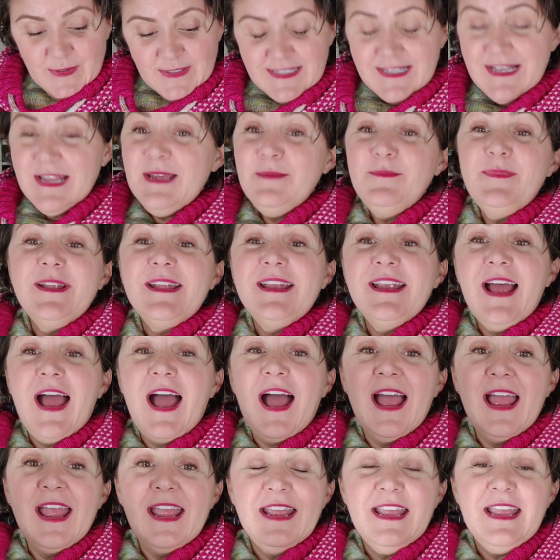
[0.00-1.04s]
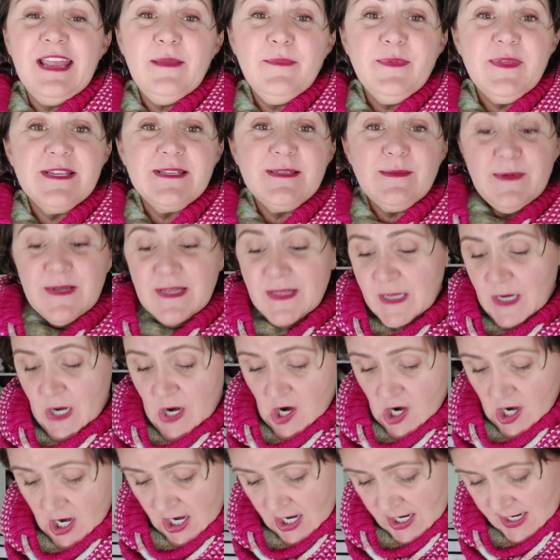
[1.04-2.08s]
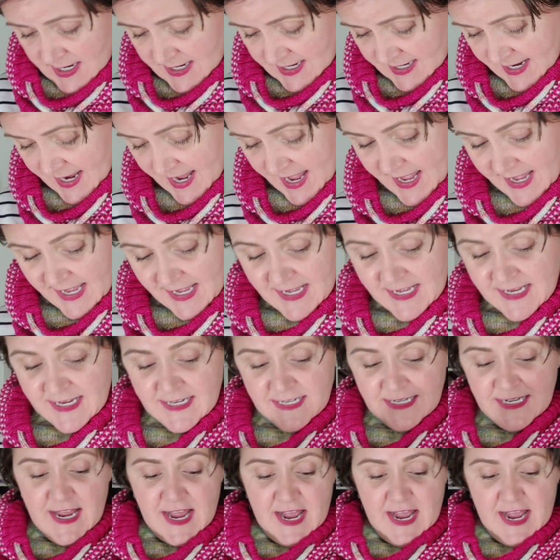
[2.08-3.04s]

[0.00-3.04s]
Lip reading: see, but I keep this one in the car, and